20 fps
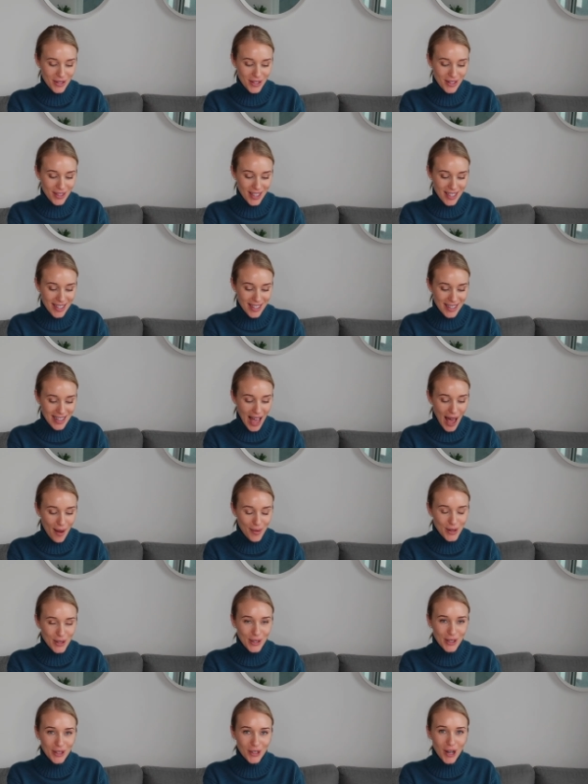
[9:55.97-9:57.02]
So this is
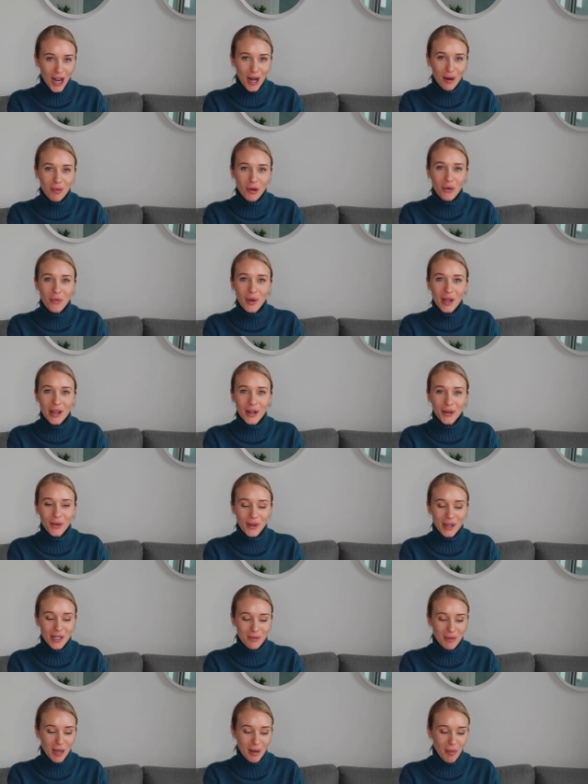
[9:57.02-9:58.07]
absolutely incredible. We are
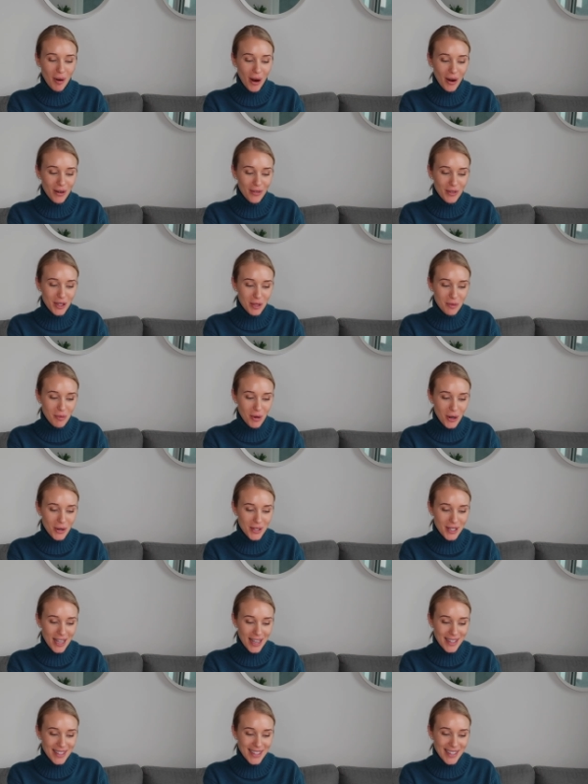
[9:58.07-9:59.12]
going to be a part of this
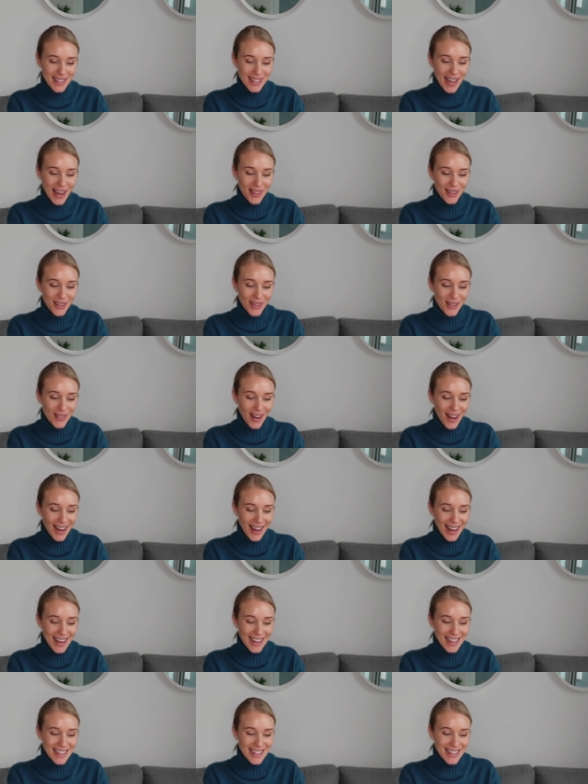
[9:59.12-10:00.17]
process together, you
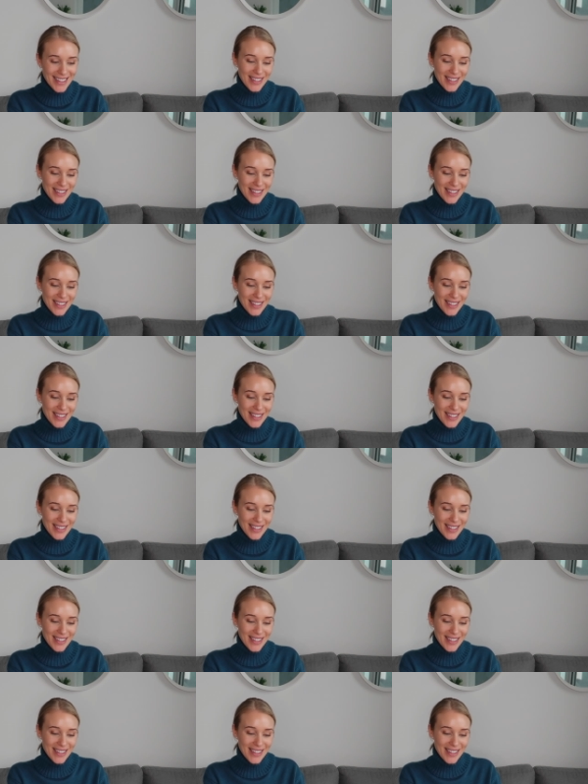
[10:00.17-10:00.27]
guys.